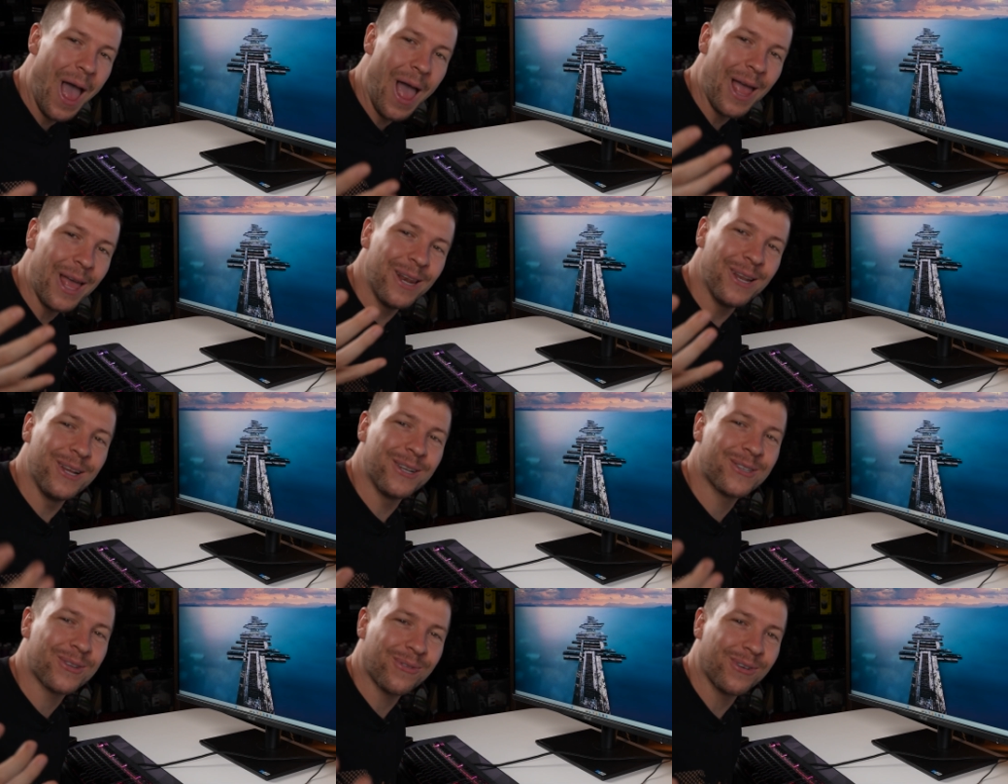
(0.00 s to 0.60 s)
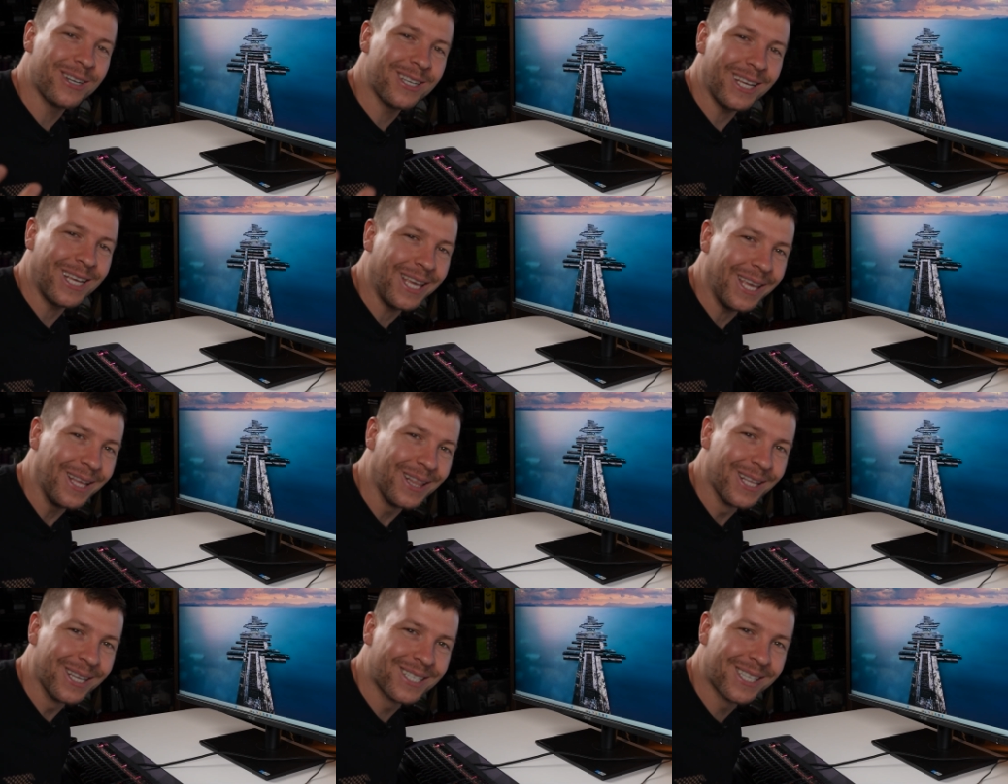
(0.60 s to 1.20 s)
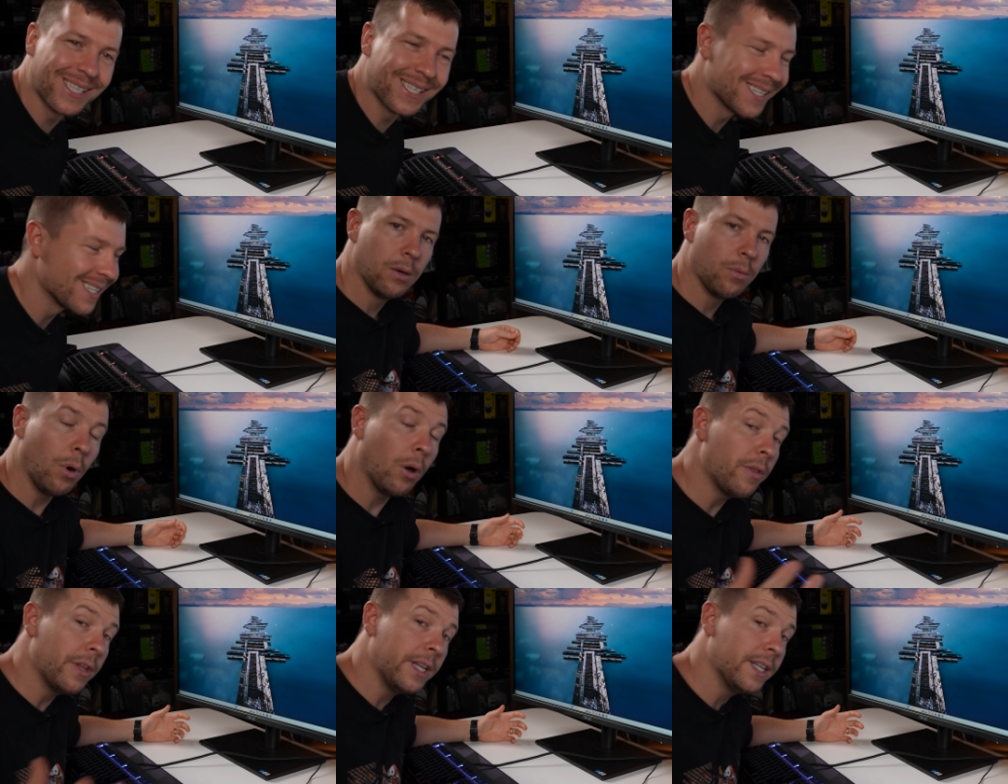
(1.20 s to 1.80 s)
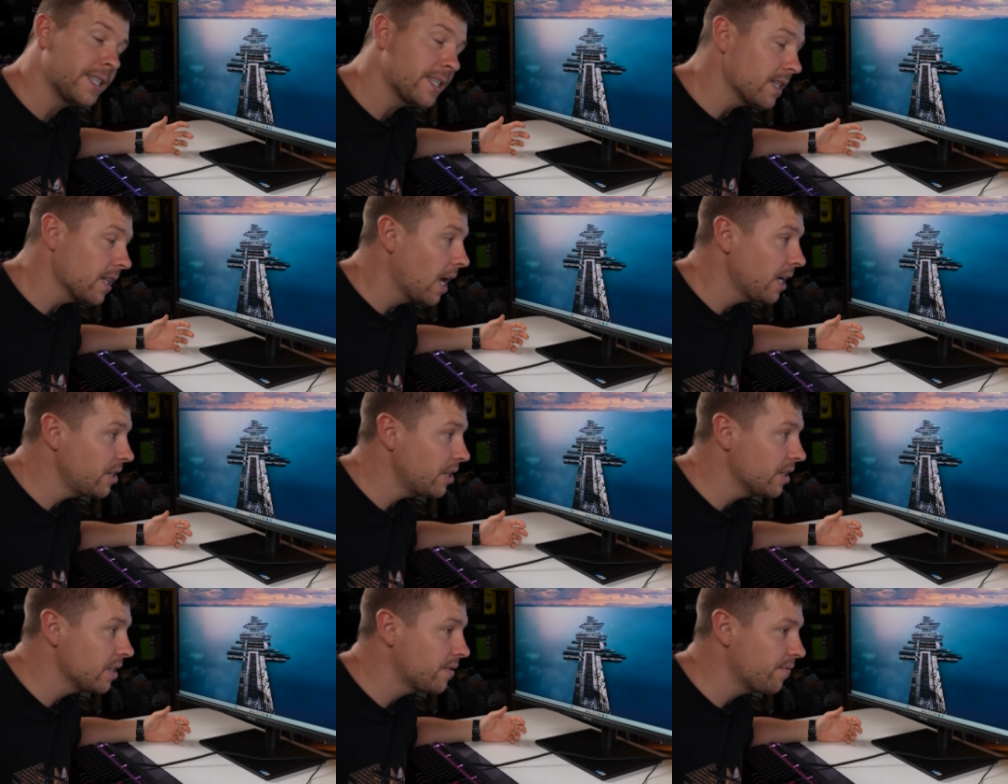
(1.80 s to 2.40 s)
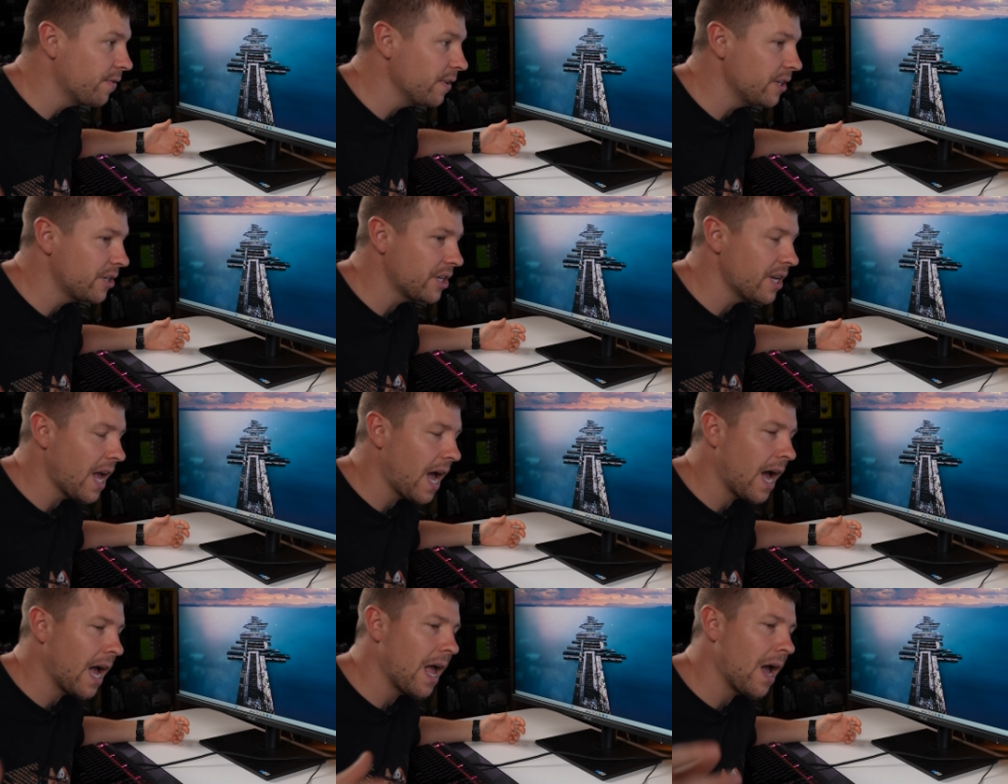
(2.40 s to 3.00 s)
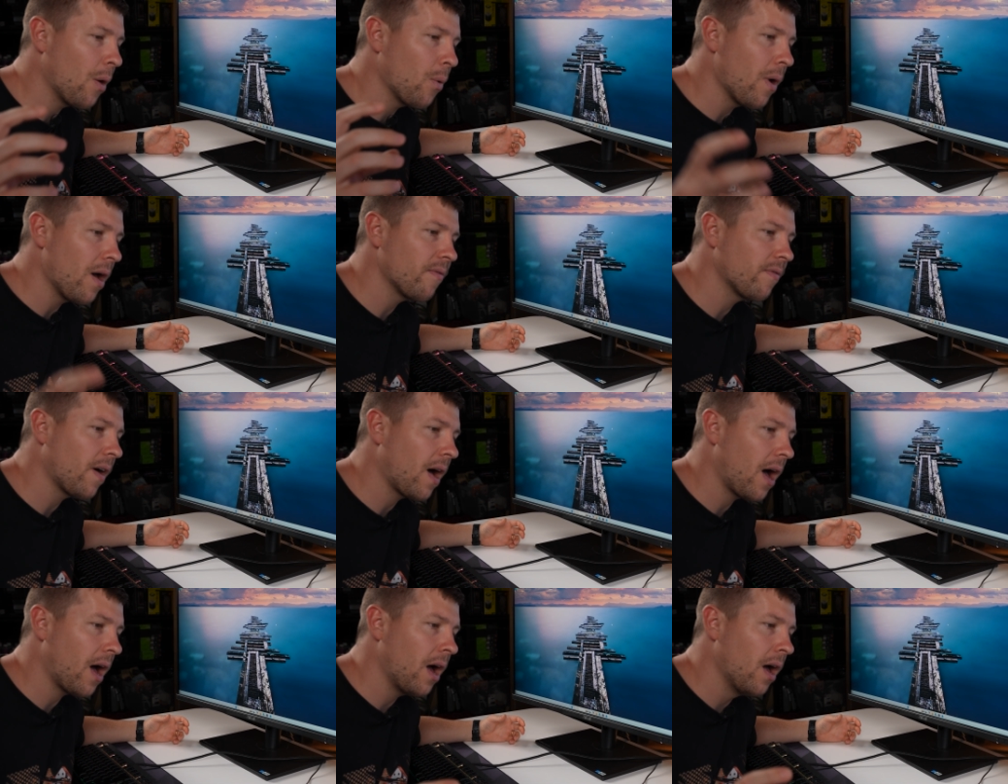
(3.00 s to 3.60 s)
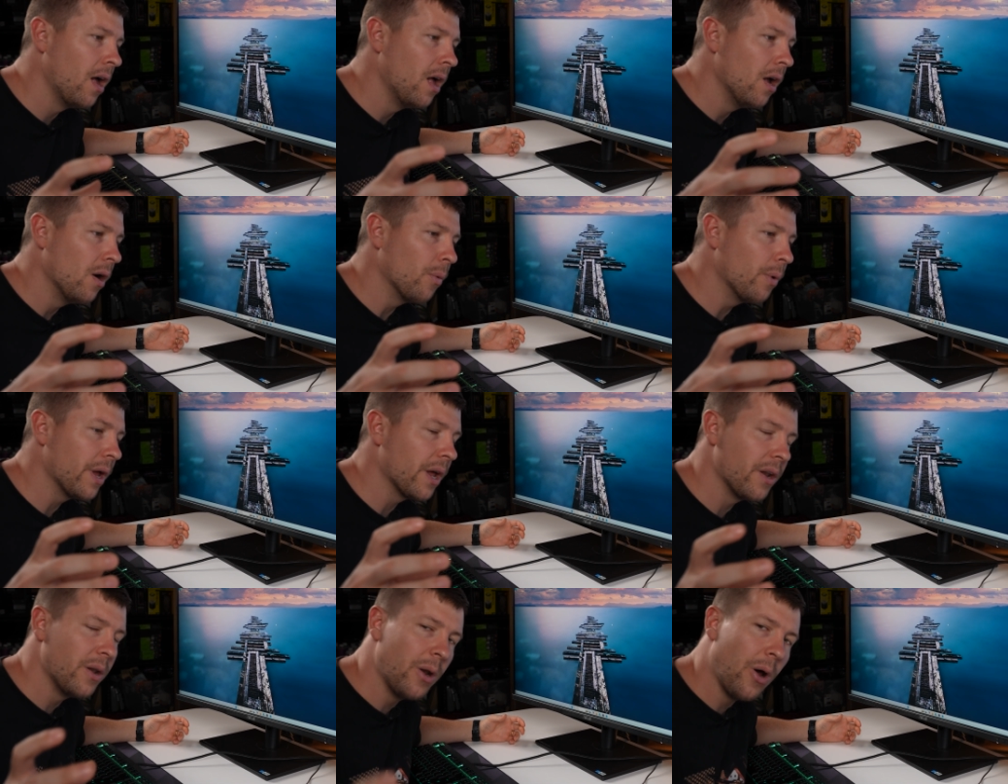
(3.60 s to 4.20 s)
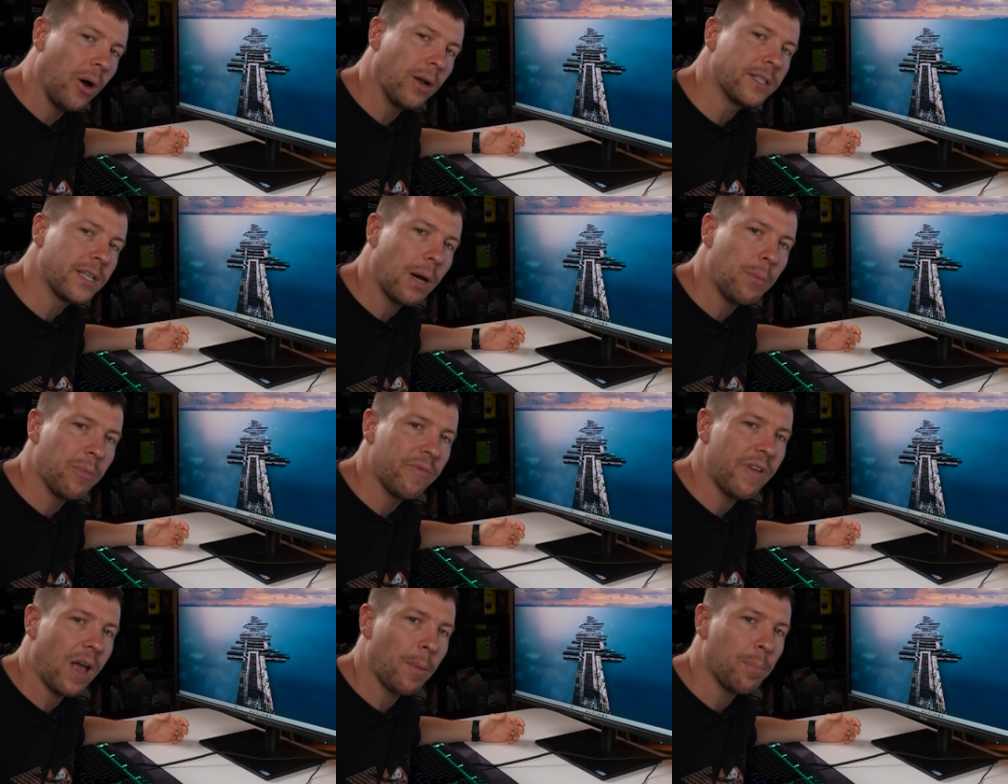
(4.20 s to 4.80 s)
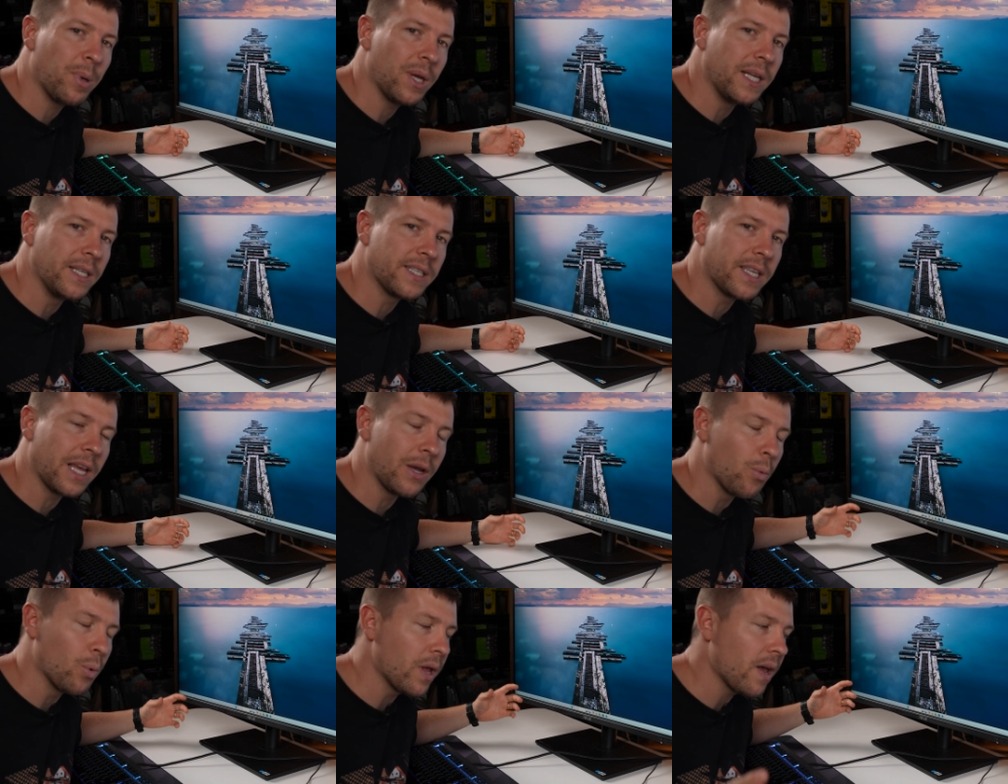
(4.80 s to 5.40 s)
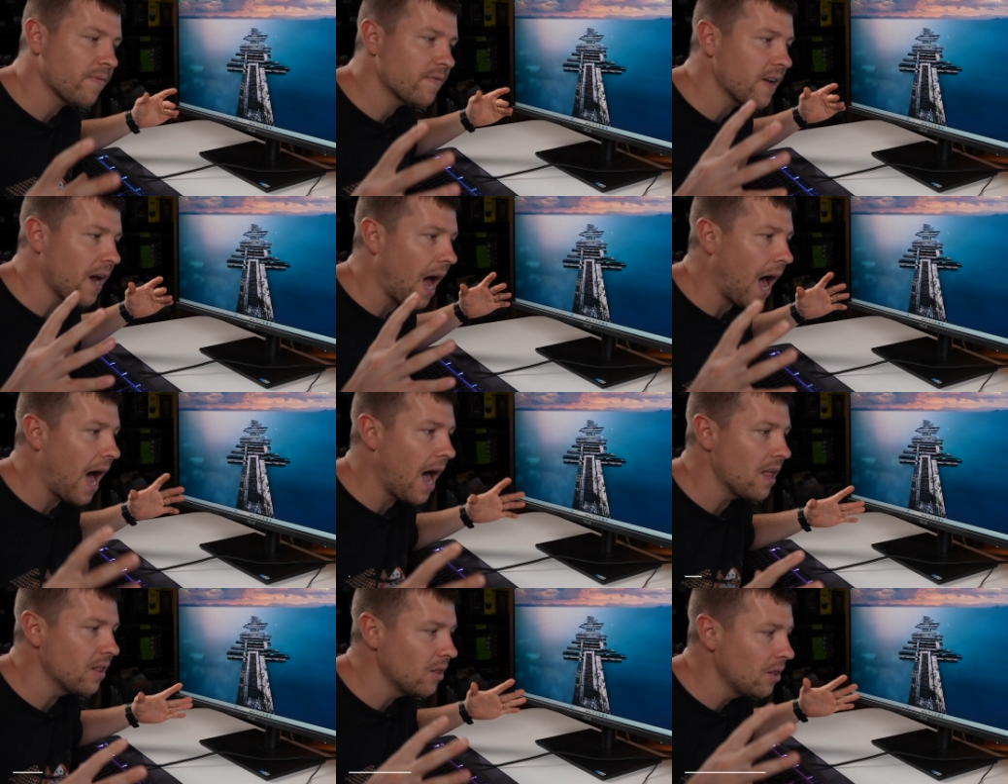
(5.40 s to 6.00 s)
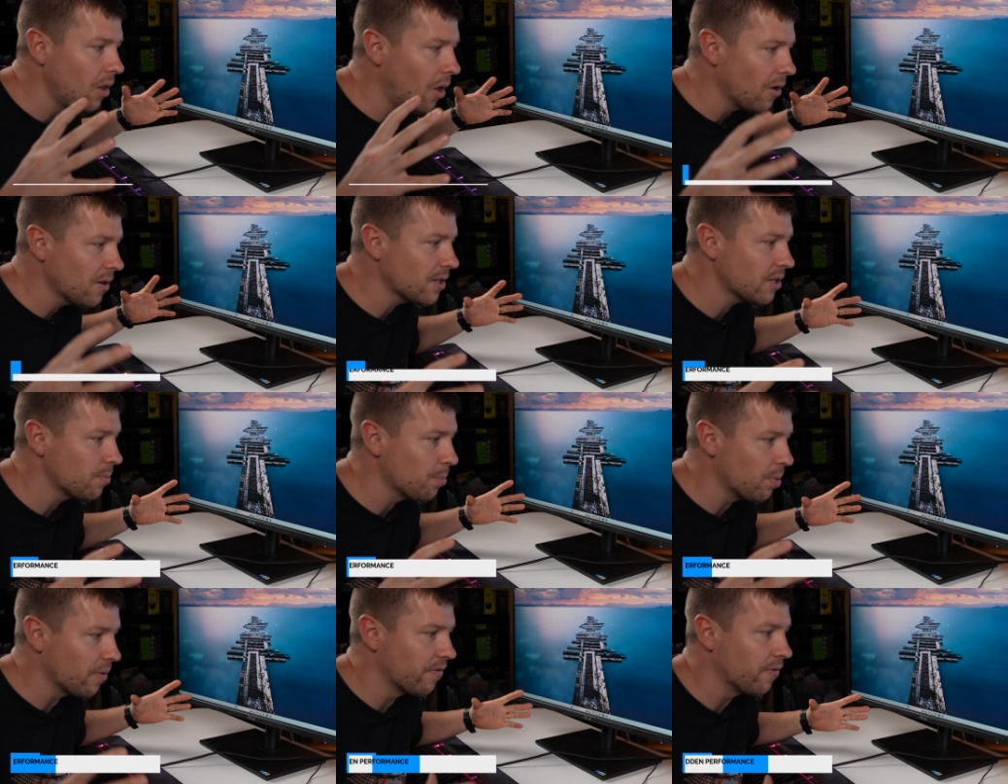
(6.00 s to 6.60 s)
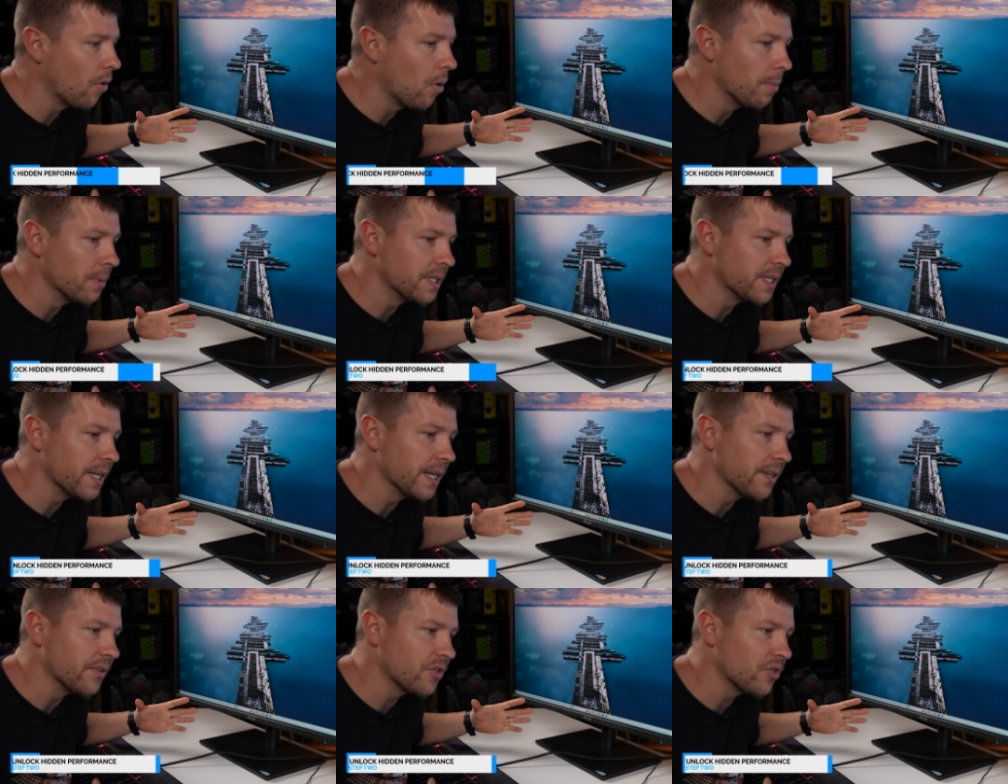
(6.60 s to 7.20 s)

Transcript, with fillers: It is ridiculous. Well, the installation is finished now. However, we're not done with our P C. We have to unlock some performance here.